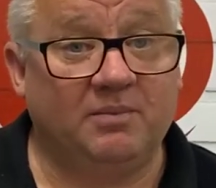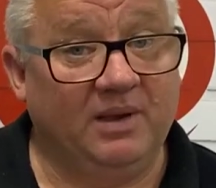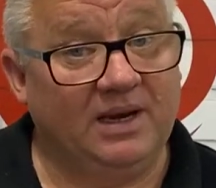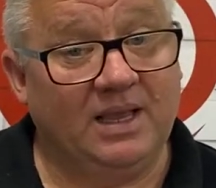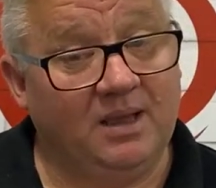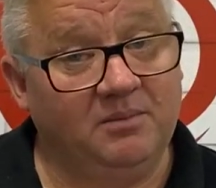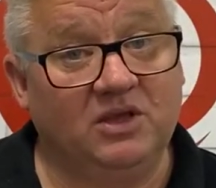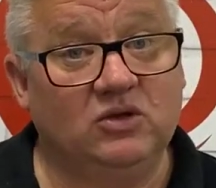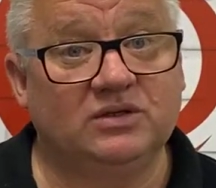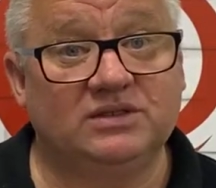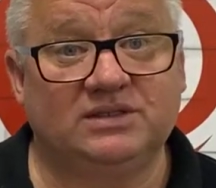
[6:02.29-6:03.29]
but it can be
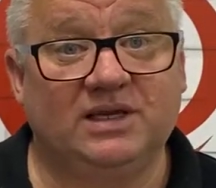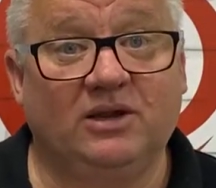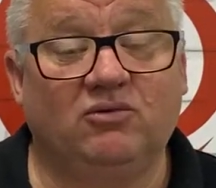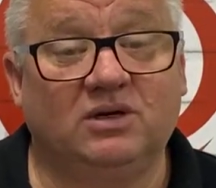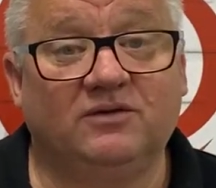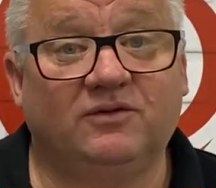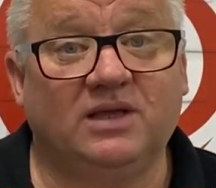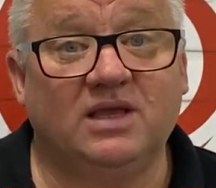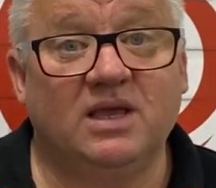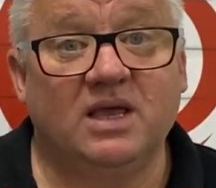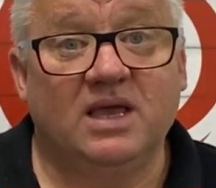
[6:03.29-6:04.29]
used decoratively
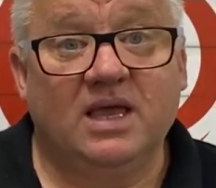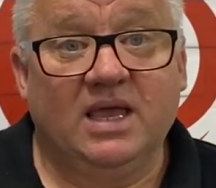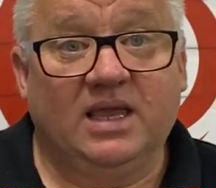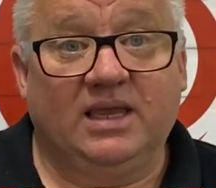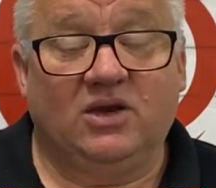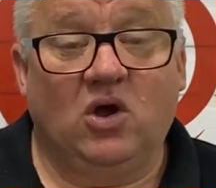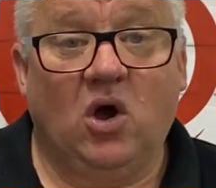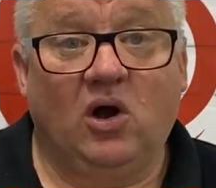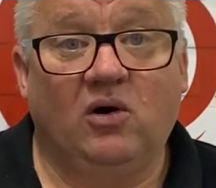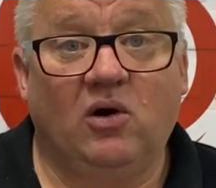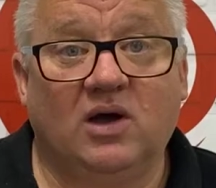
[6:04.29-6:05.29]
in
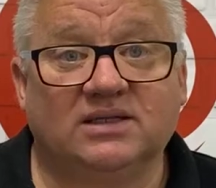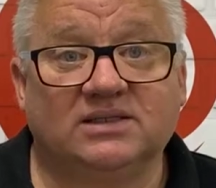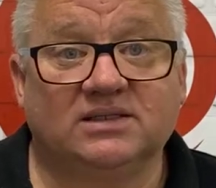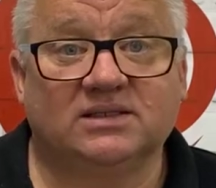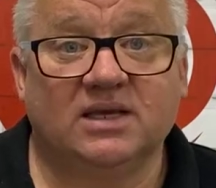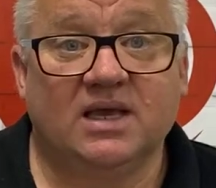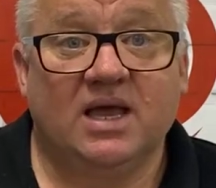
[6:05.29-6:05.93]
high-rises.